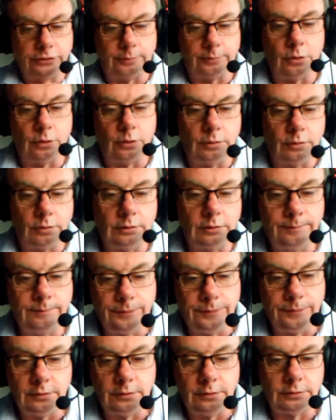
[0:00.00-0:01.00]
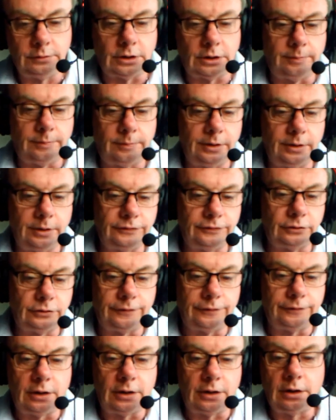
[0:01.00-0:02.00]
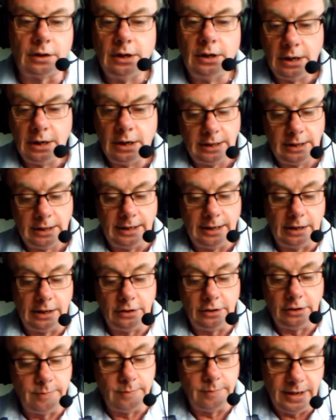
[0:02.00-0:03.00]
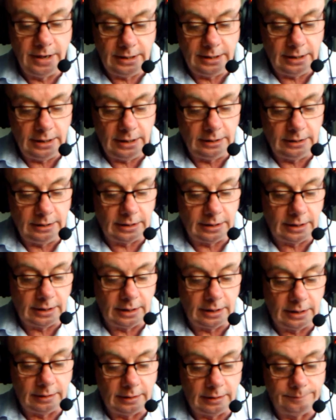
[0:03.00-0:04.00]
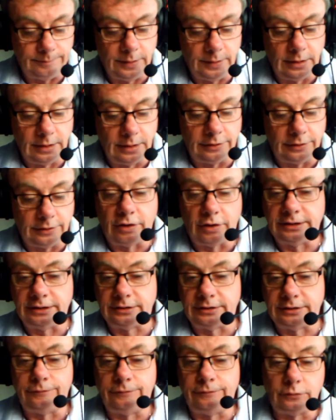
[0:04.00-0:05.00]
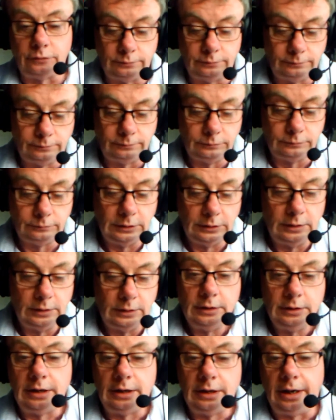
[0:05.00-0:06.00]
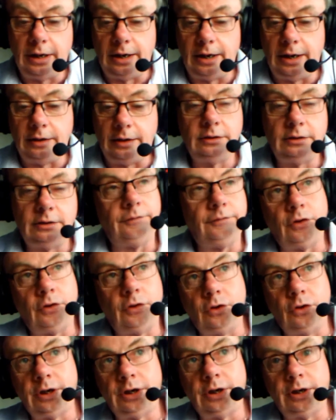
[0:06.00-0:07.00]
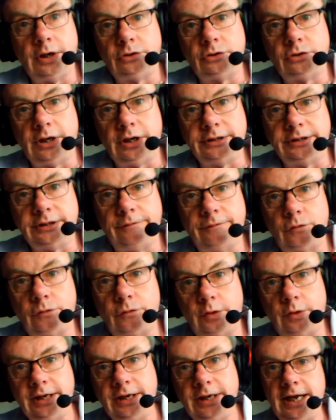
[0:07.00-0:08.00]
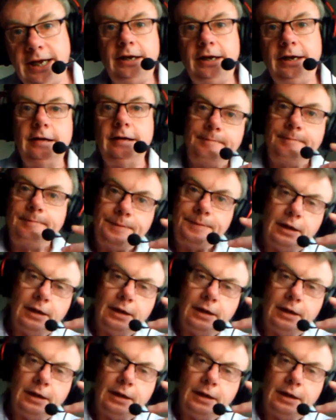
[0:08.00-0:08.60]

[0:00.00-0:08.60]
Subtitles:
brings up a whole topic of stuff there. You may need address info. And if you're looking at address info, again,